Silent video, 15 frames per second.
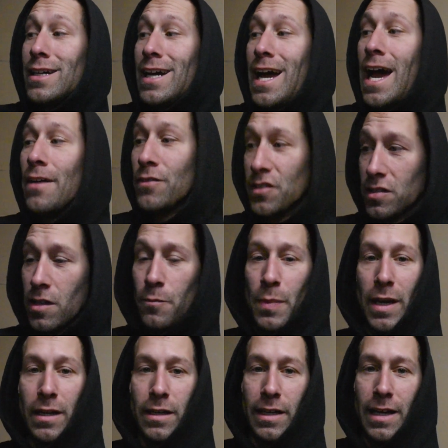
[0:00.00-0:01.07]
have this stuff
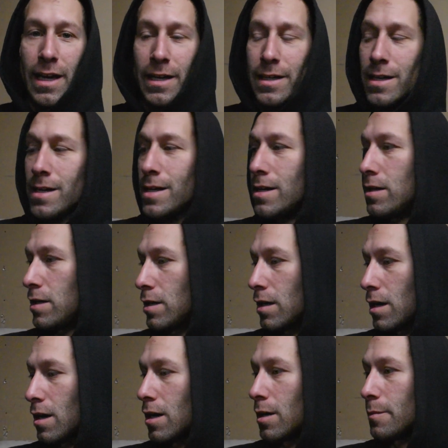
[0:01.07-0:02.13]
painted again.
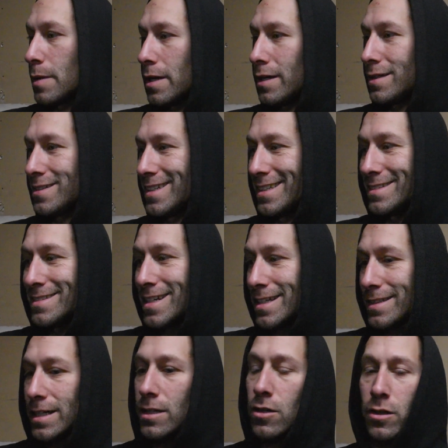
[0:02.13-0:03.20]
It's
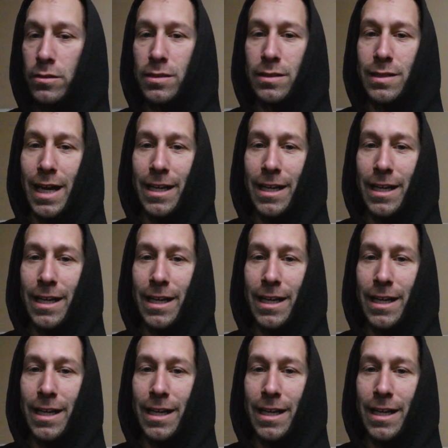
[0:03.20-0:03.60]
not that hard to,